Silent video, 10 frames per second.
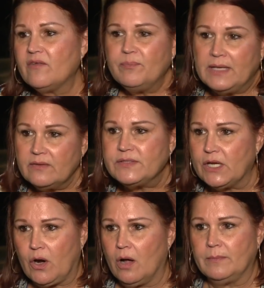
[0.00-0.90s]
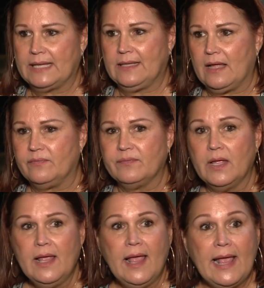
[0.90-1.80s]
have lived here all my life.
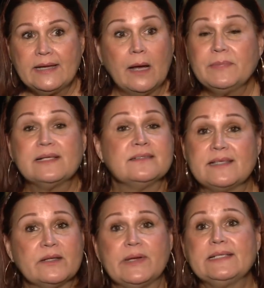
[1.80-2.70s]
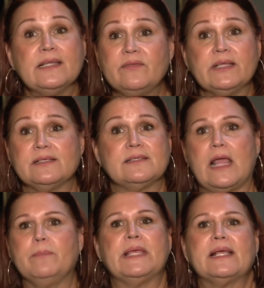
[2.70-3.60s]
And I'm considering leaving the
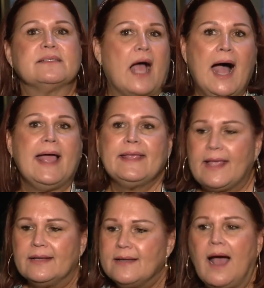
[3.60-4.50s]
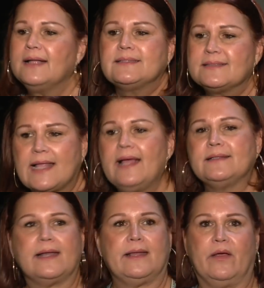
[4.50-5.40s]
state because I cannot
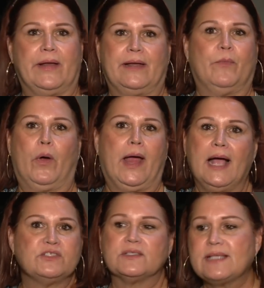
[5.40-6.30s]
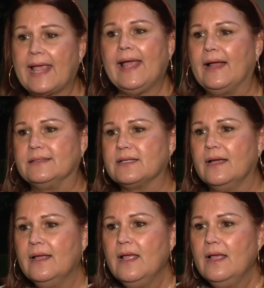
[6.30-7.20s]
stand it here anymore. I just can't.
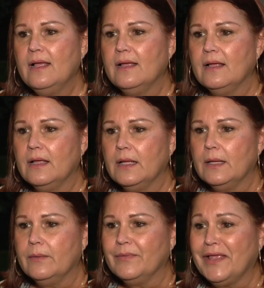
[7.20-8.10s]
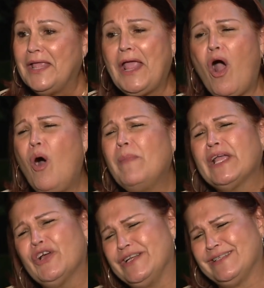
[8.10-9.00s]
And he brings you hope? He, oh my
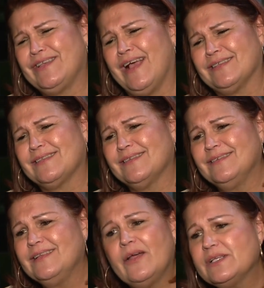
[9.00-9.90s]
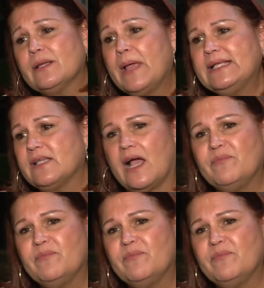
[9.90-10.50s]
goodness, yes. Larry's amazing.